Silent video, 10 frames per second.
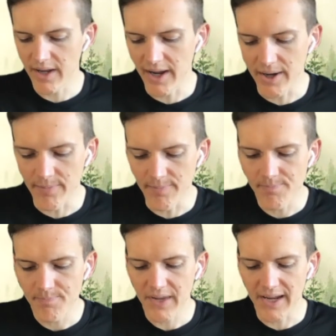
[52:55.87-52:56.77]

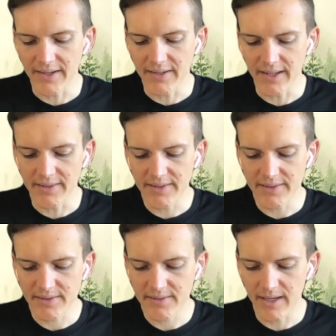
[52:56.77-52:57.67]
Um, and, and
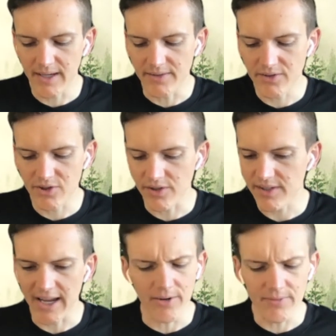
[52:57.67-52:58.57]
this is just
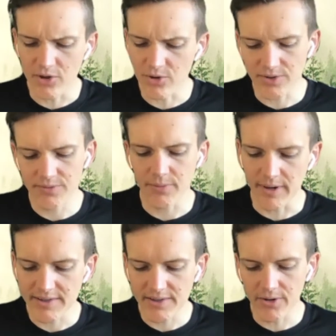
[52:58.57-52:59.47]
out of interest for
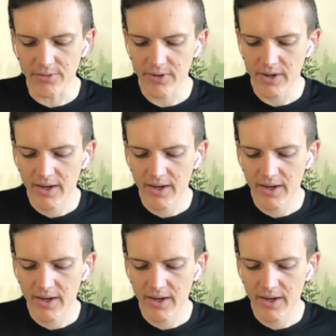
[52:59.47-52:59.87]
myself.